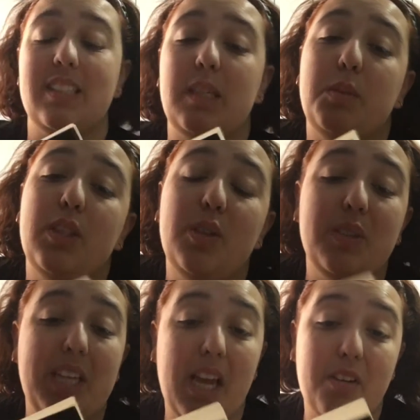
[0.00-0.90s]
some of
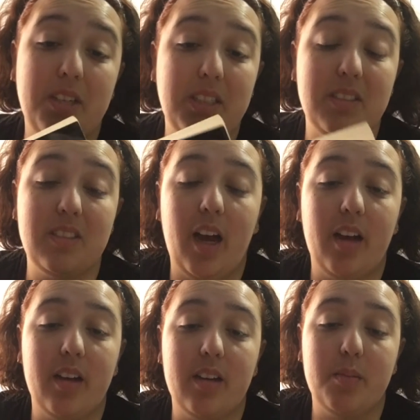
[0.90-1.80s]
those areas
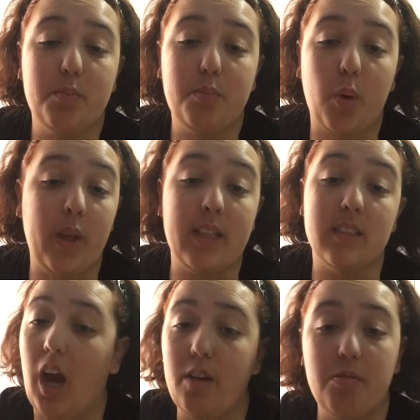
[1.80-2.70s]
are
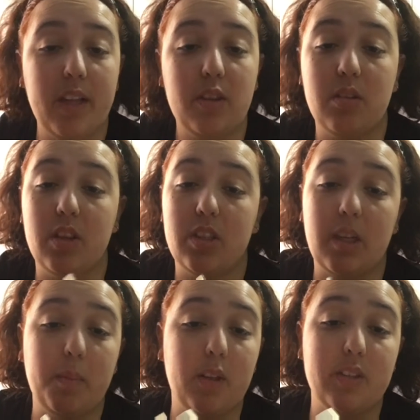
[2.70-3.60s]
pointless. I read
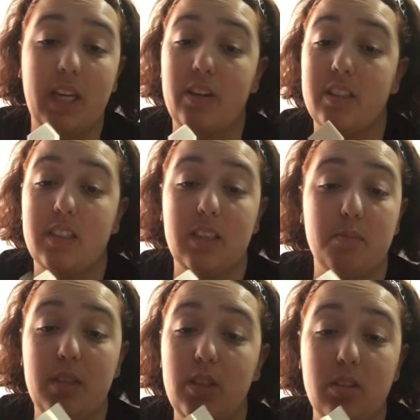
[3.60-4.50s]
some of those areas in the
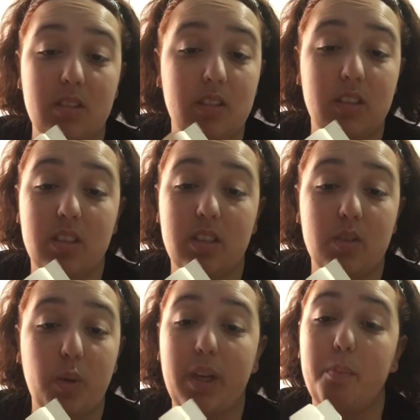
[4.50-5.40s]
middle
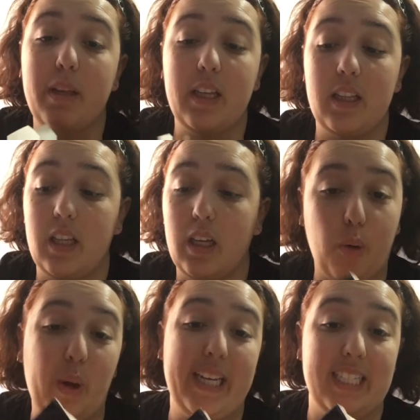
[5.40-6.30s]
were completely
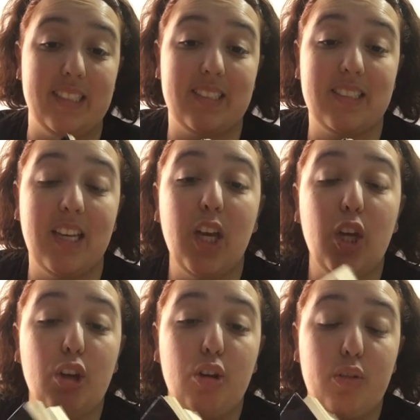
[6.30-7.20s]
pointless.
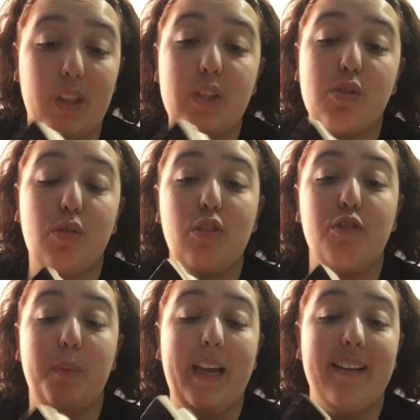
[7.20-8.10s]
This could
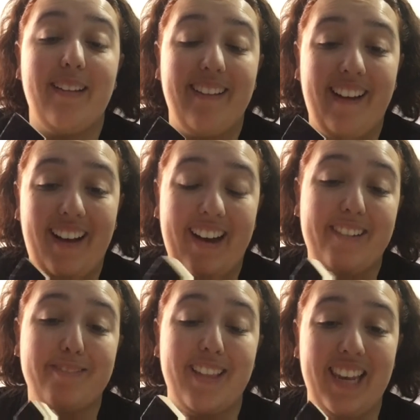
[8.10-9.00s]
have been
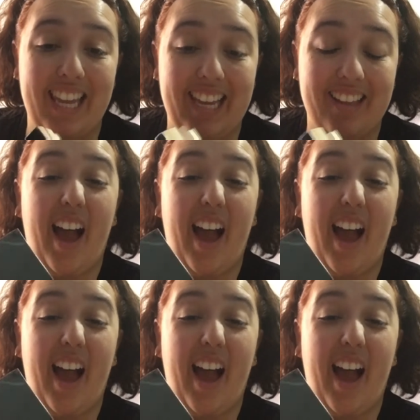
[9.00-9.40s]
half the length.